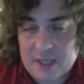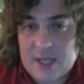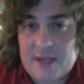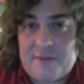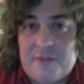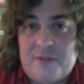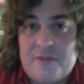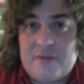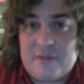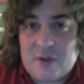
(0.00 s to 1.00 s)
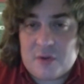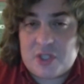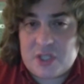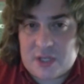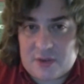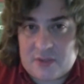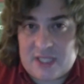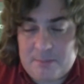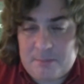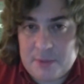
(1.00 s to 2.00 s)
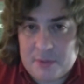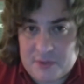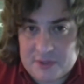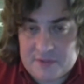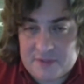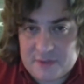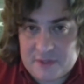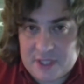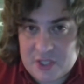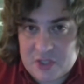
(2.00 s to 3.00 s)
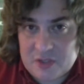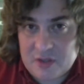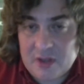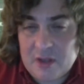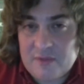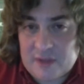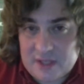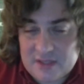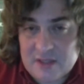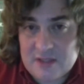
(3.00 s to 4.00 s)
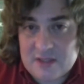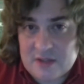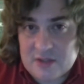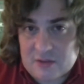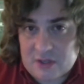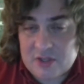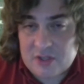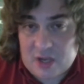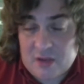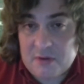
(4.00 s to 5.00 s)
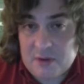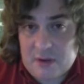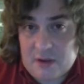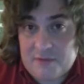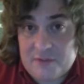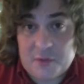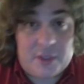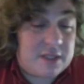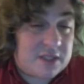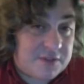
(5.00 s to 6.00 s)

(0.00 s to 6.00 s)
and for Coach Schiano to keep building the foundation that he's done such a great job of doing in his